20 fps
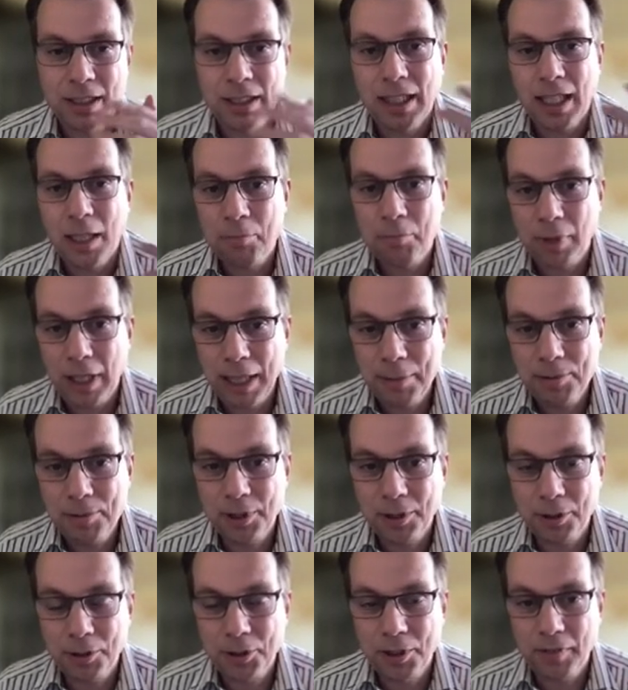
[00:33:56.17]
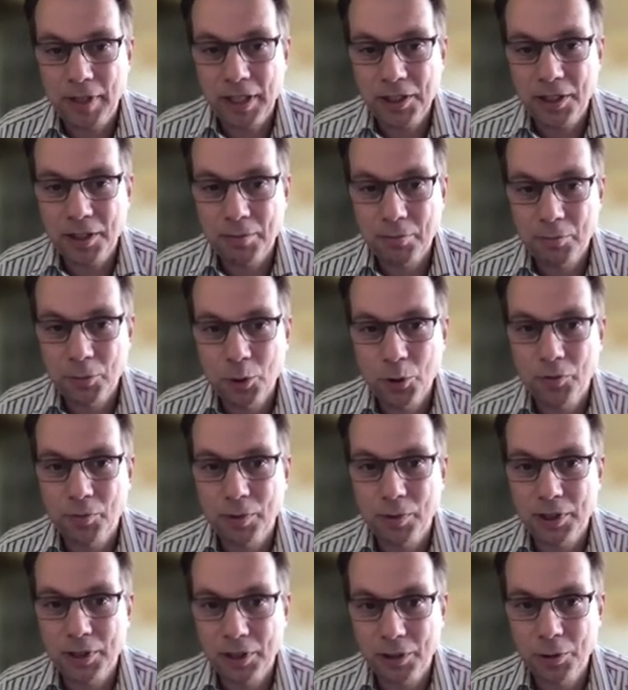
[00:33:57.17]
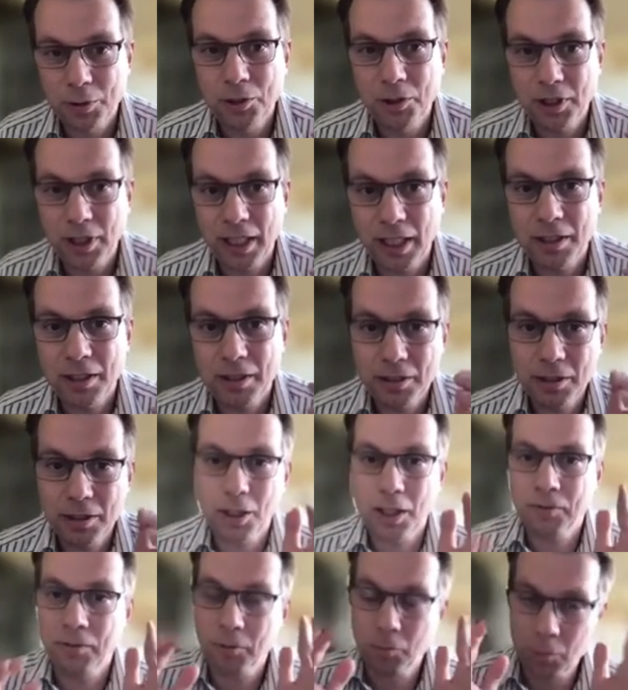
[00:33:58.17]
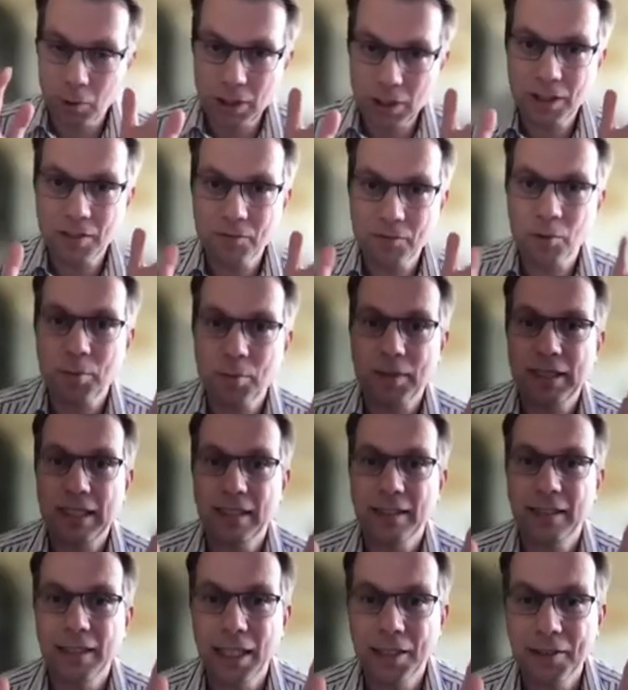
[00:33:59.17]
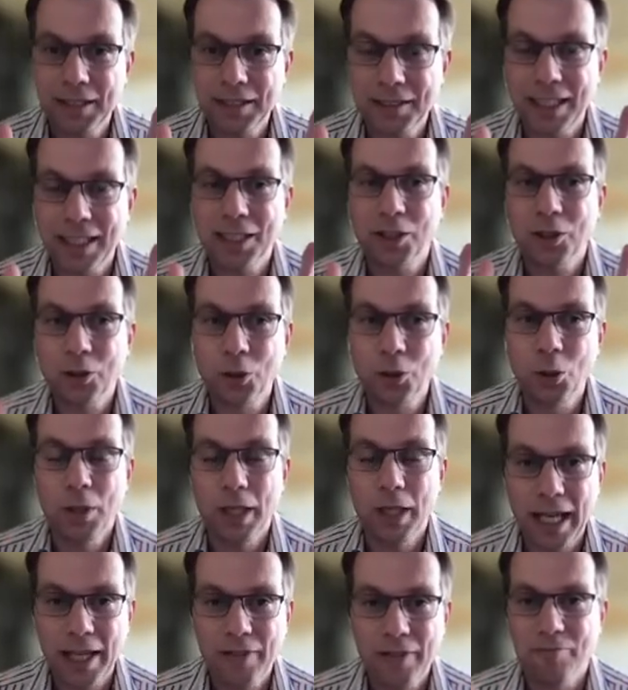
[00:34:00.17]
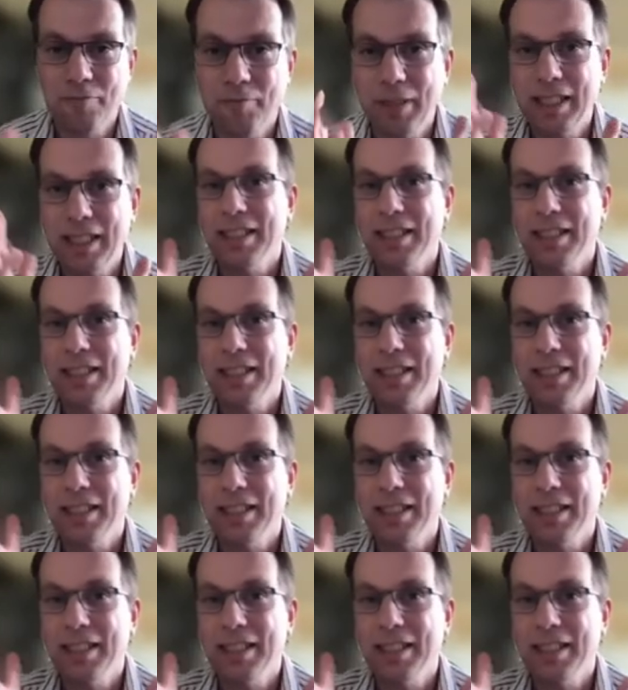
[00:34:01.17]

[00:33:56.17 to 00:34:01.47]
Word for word: And perhaps the conservation movement could say, you know, if it wasn't for protected areas, it could have been